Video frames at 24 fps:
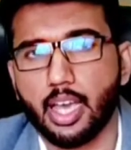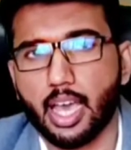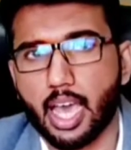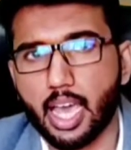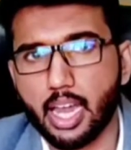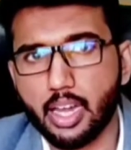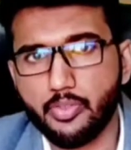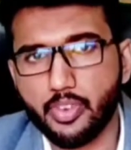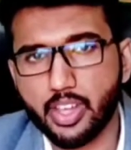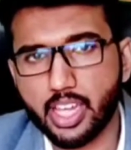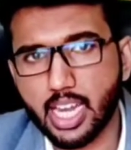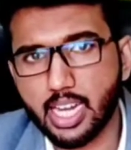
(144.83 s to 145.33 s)

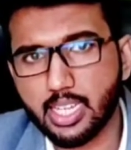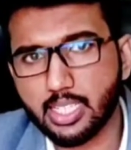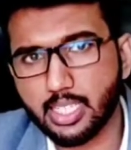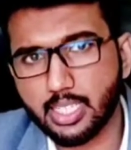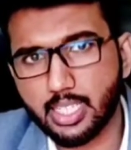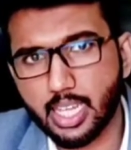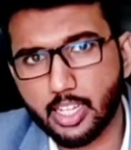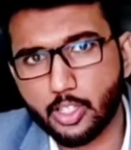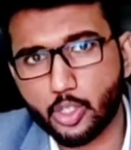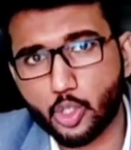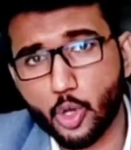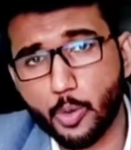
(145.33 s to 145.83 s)
And we can
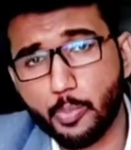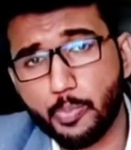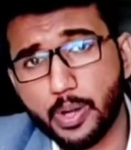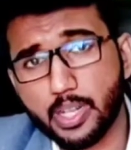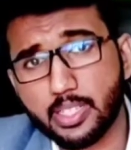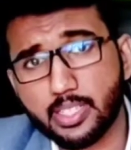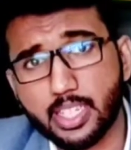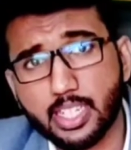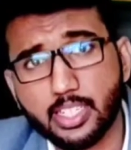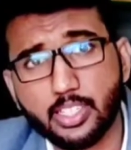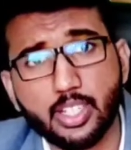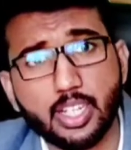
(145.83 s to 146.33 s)
see that
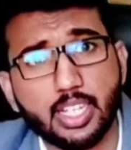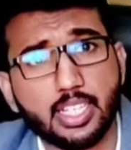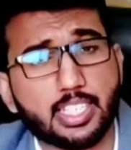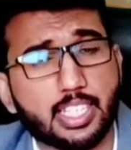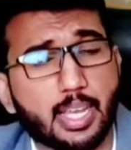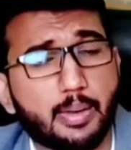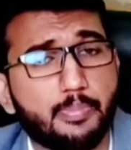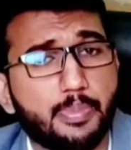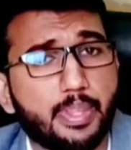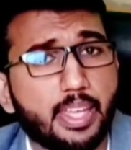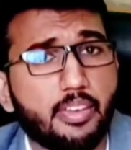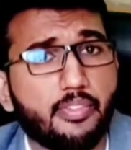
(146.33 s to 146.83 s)
superstructure is
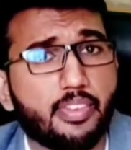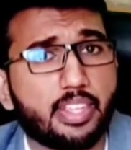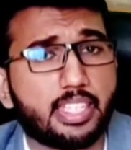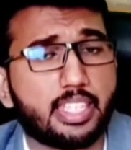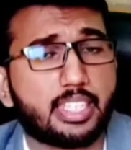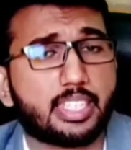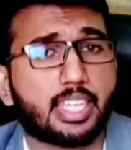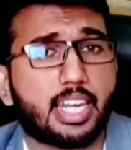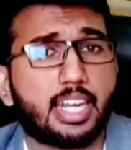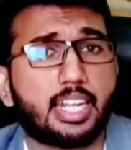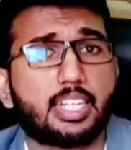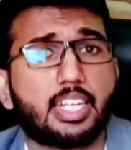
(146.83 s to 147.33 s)
something which
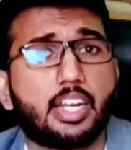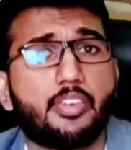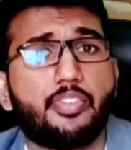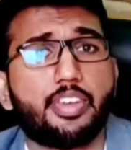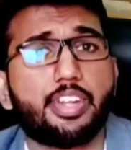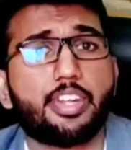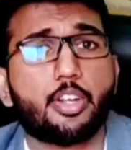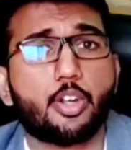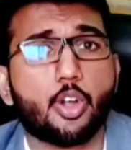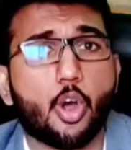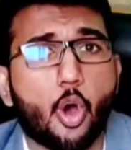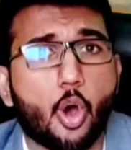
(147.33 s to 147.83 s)
is connected
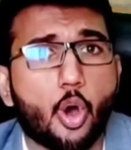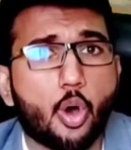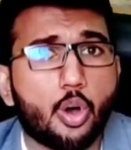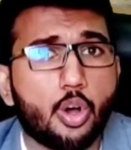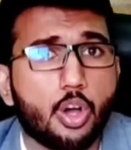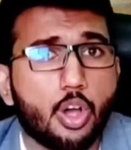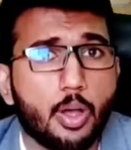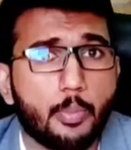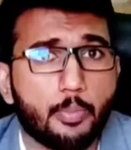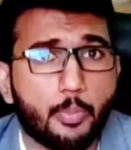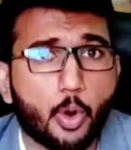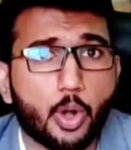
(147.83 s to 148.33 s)
with
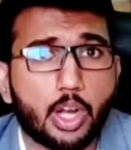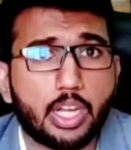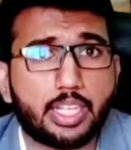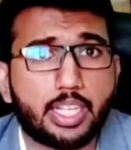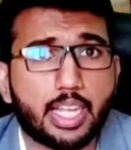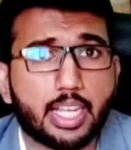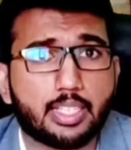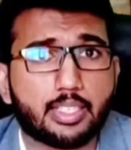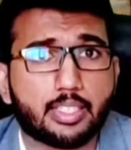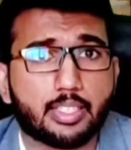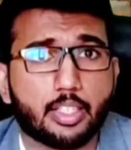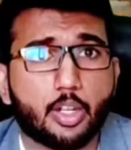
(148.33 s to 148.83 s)
law,
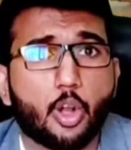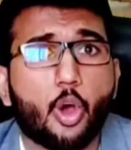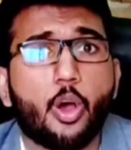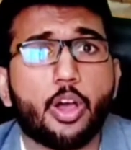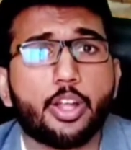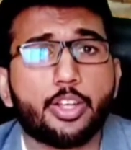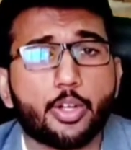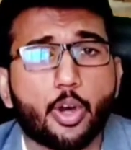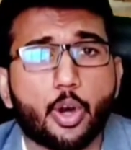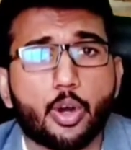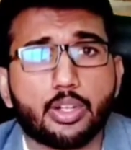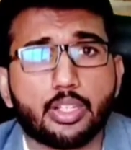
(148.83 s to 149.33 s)
politics, law
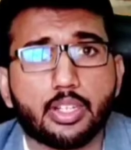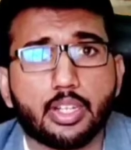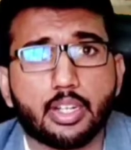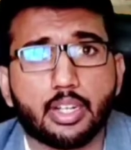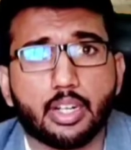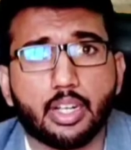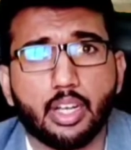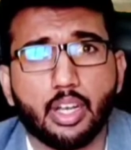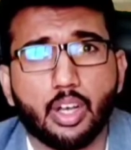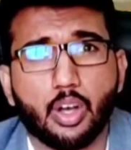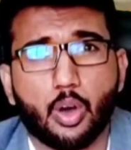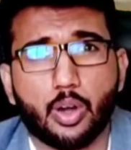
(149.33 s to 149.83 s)
and
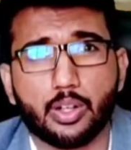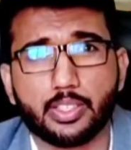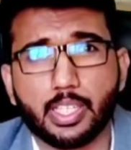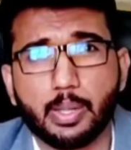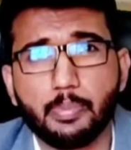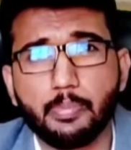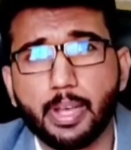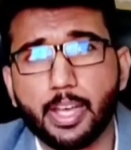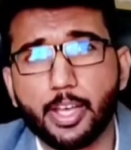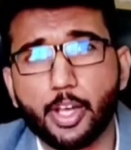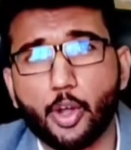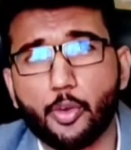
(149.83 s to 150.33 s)
order, or
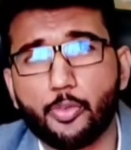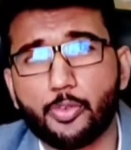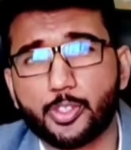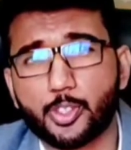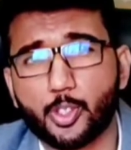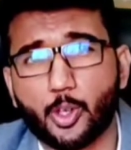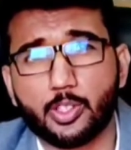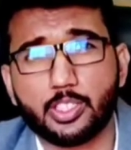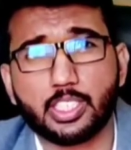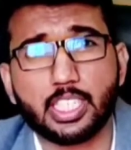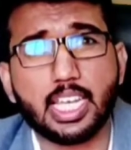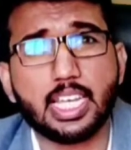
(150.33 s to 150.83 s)
some kind of
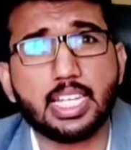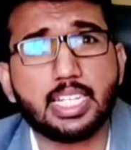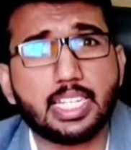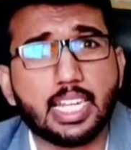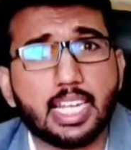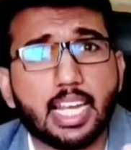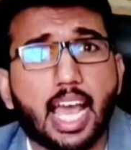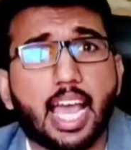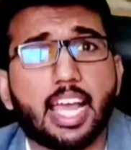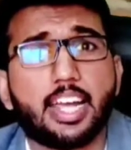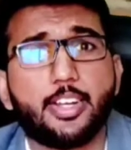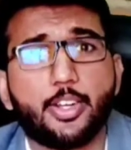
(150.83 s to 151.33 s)

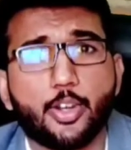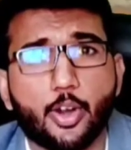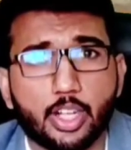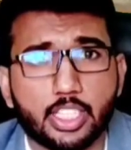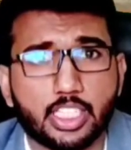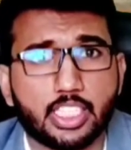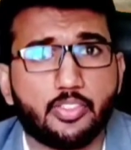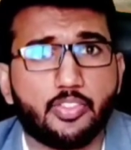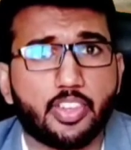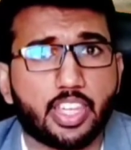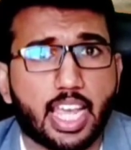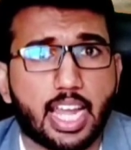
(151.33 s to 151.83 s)
societal
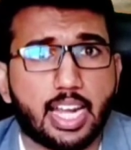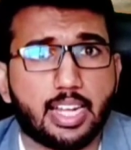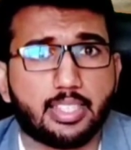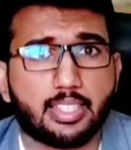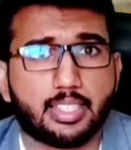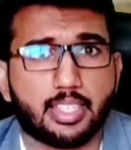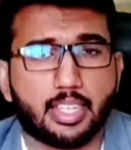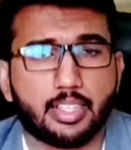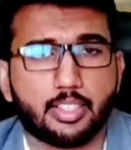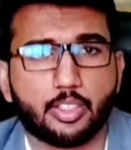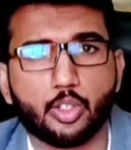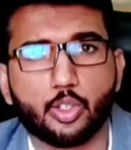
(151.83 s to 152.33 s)
ideology, we can
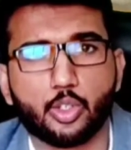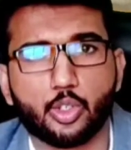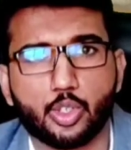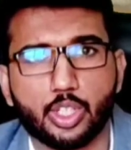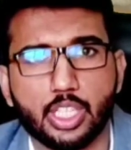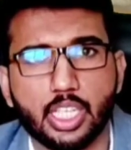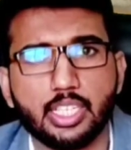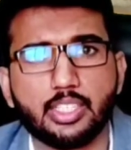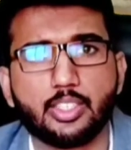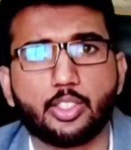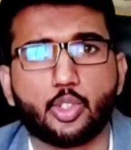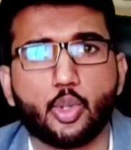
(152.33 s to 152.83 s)
say. So
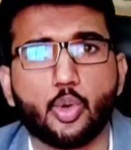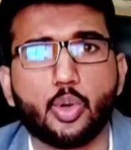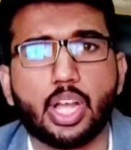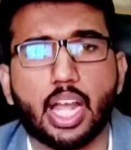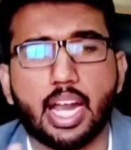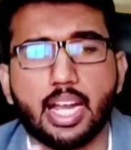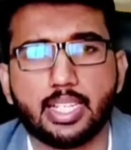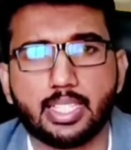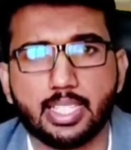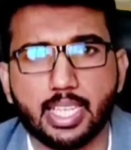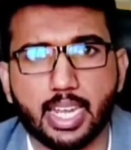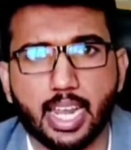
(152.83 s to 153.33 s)
these two
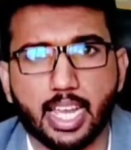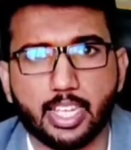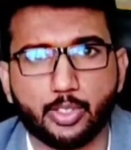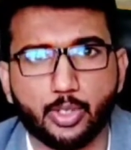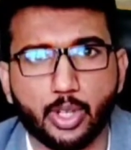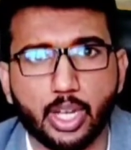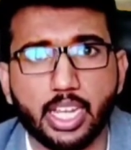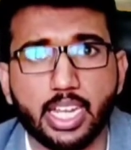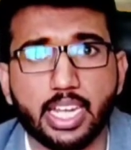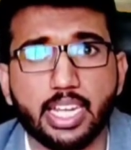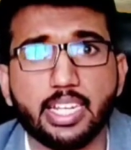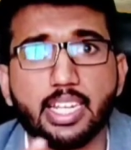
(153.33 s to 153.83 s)
kinds are
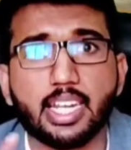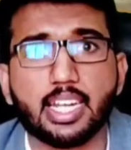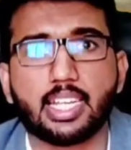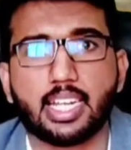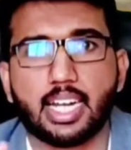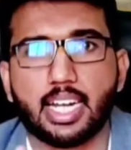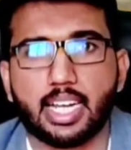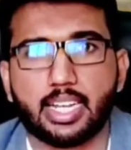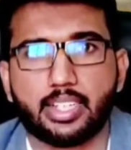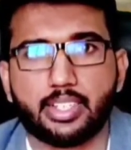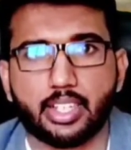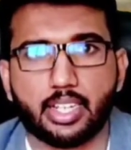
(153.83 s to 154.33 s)
actually
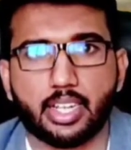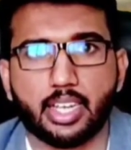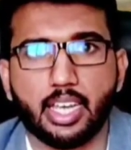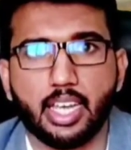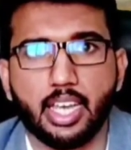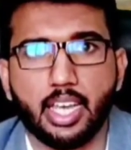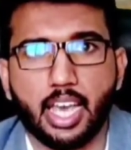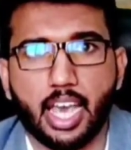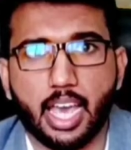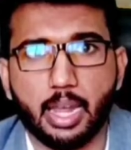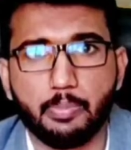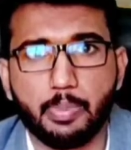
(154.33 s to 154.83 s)
interconnected,
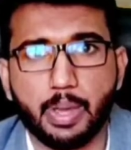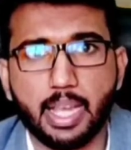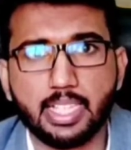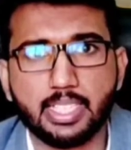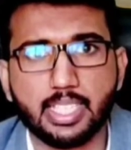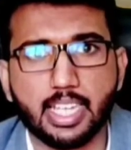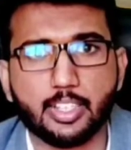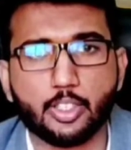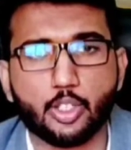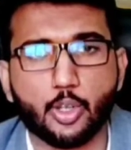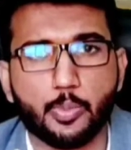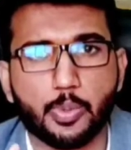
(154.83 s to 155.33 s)
and
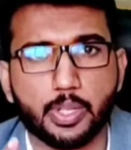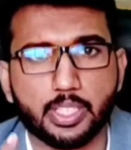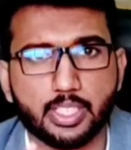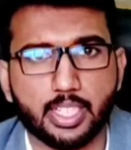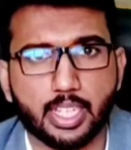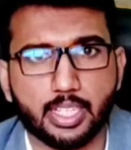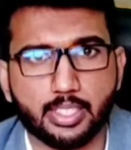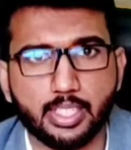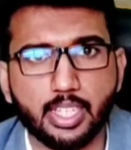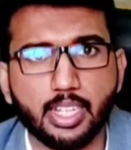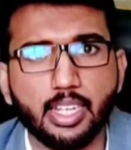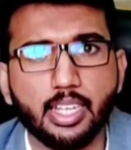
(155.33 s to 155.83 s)
base or
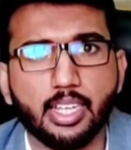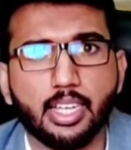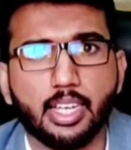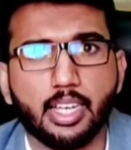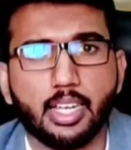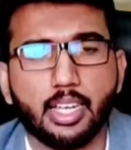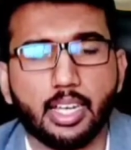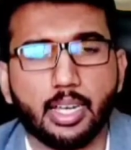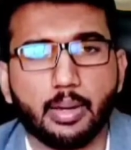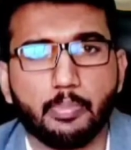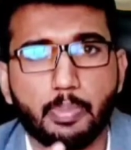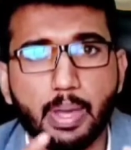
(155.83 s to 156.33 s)
superstructure,
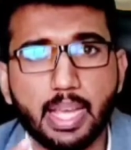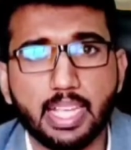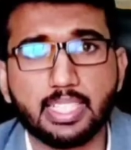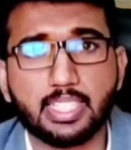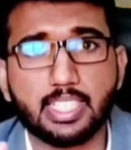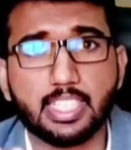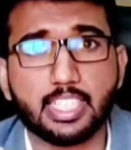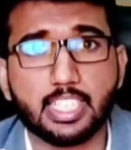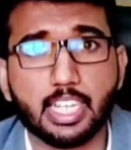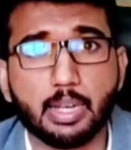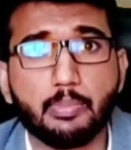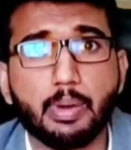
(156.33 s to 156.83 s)
base
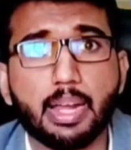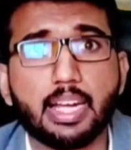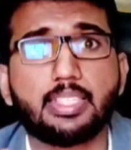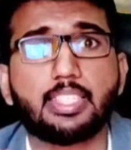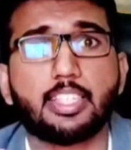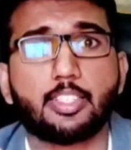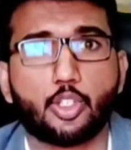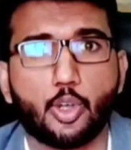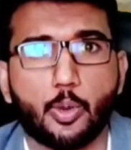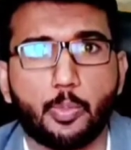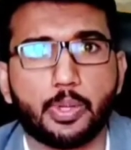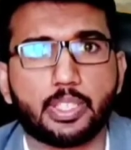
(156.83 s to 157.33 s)
determines
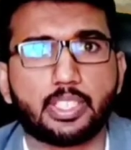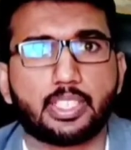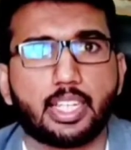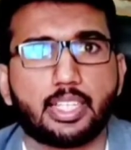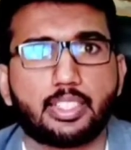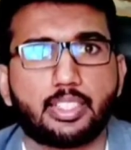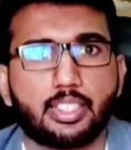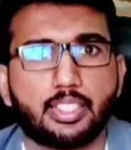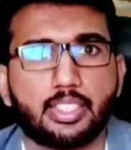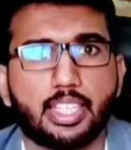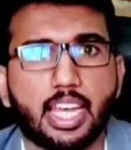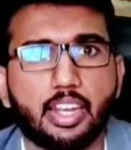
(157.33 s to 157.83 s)
the
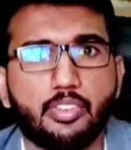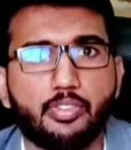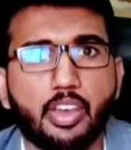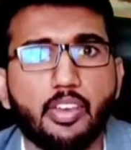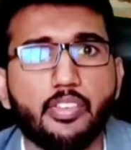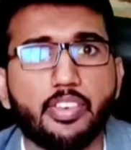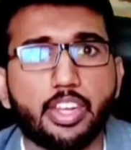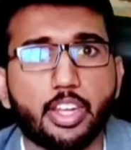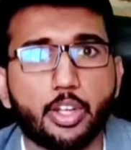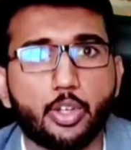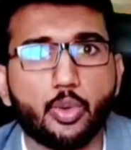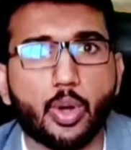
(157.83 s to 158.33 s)
superstructure. That
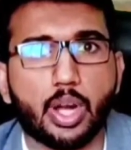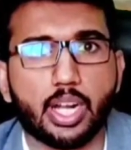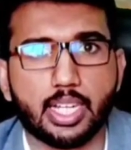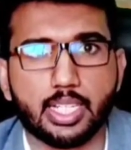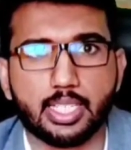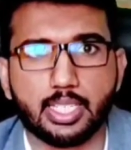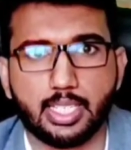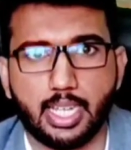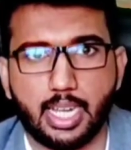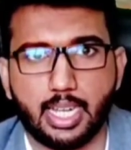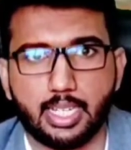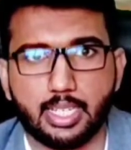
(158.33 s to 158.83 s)
way we need to
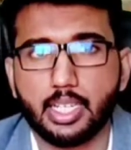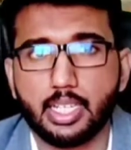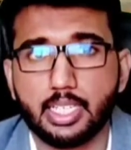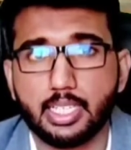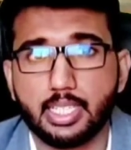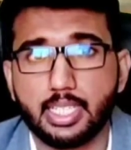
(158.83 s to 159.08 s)
understand.